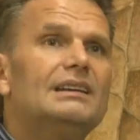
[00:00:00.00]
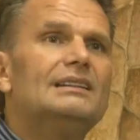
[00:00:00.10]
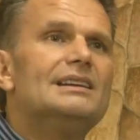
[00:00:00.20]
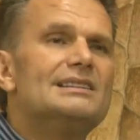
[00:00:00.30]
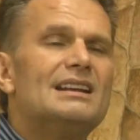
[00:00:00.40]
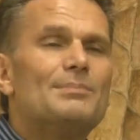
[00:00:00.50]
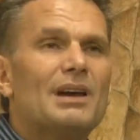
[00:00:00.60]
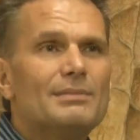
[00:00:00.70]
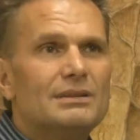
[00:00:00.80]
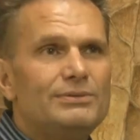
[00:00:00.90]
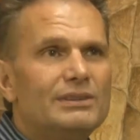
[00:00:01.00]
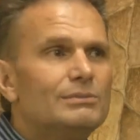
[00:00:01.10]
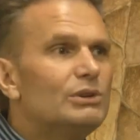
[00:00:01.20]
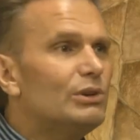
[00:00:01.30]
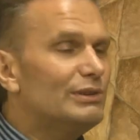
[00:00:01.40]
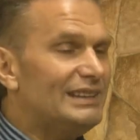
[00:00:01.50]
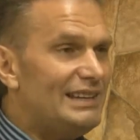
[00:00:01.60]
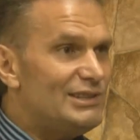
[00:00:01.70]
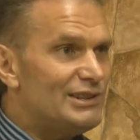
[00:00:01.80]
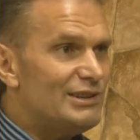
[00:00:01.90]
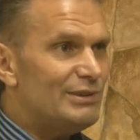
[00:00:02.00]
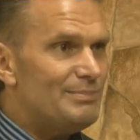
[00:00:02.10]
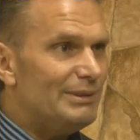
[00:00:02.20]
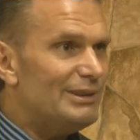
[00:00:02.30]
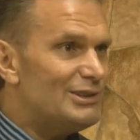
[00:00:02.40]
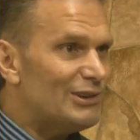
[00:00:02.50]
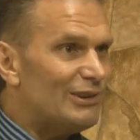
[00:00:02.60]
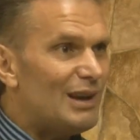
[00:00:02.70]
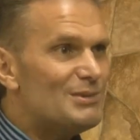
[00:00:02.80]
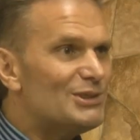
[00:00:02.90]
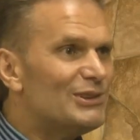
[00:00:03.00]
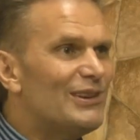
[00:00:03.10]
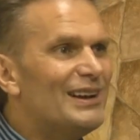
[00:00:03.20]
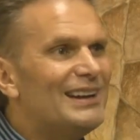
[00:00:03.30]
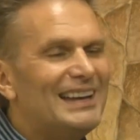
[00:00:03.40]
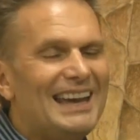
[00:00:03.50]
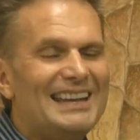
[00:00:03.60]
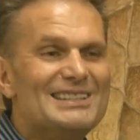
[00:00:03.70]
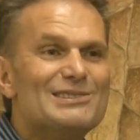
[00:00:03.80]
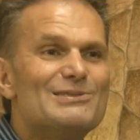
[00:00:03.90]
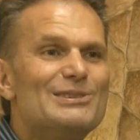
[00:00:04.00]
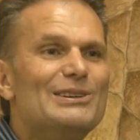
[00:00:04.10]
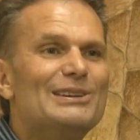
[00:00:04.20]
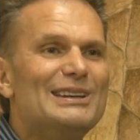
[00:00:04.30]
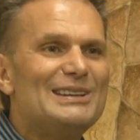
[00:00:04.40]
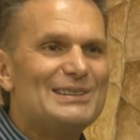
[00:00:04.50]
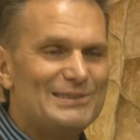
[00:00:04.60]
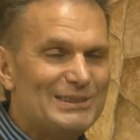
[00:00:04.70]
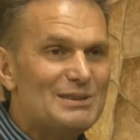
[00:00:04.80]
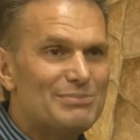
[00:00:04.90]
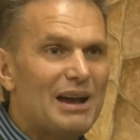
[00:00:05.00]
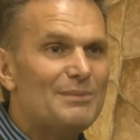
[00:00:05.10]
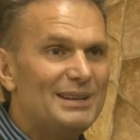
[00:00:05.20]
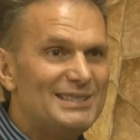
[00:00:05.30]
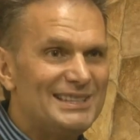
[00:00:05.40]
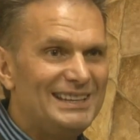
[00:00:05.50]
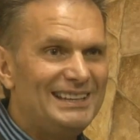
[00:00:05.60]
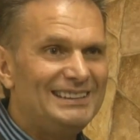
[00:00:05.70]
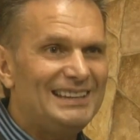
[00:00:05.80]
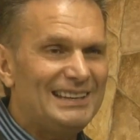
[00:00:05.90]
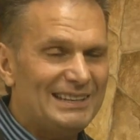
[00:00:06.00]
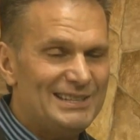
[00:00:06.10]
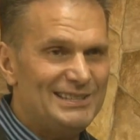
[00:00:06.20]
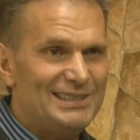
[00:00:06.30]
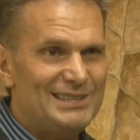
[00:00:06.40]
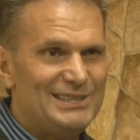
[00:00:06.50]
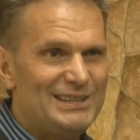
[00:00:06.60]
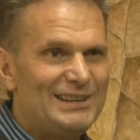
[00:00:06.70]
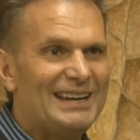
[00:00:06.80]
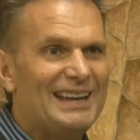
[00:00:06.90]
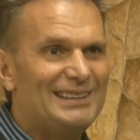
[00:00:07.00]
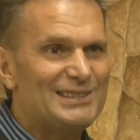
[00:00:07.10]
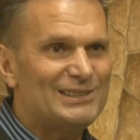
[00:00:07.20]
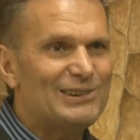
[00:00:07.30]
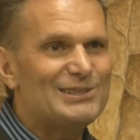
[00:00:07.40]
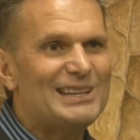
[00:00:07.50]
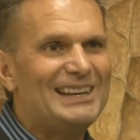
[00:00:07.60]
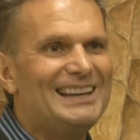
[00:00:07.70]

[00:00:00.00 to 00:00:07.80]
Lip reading: There's an upcoming film called Geezer with Billy Joe Armstrong, and it's a really, really prominent scene that you're going to see this year. I can't disclose it.